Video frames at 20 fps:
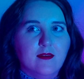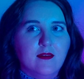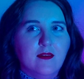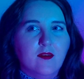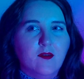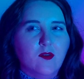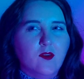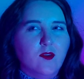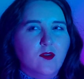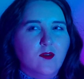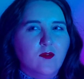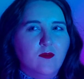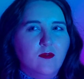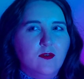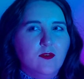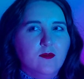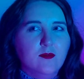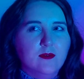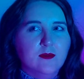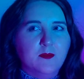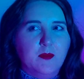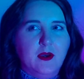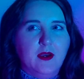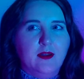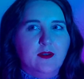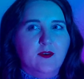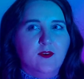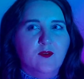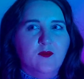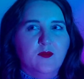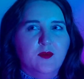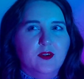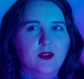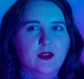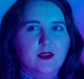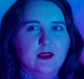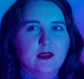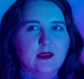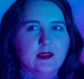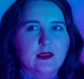not that the views matter, but
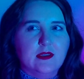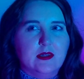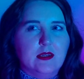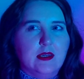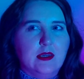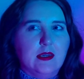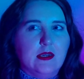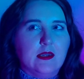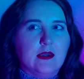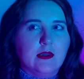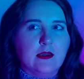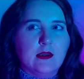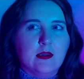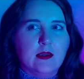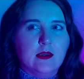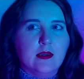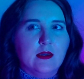it's like,